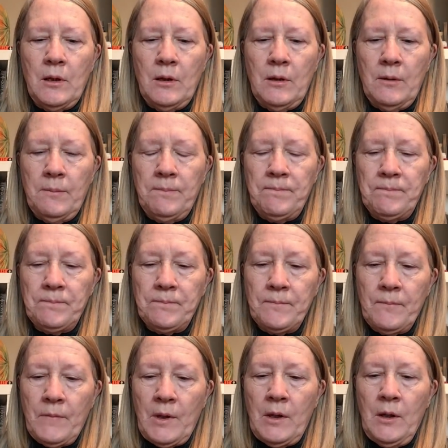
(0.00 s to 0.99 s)
I'm
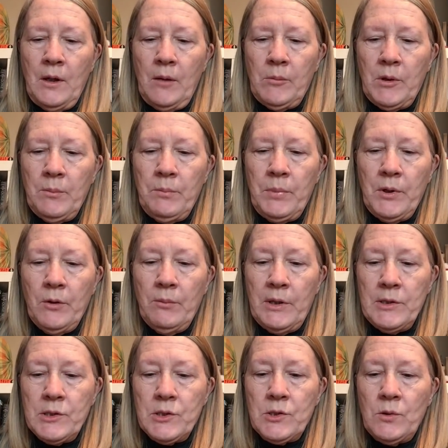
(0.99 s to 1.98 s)
going to bare
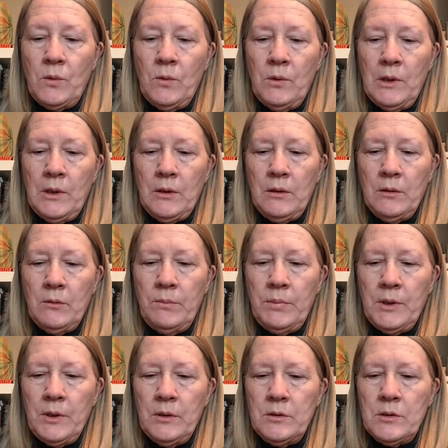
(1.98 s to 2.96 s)
my soul a little
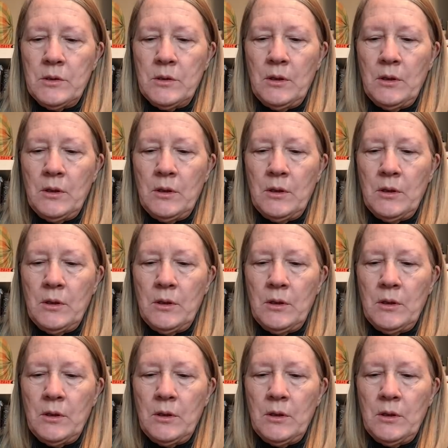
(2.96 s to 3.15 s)
bit.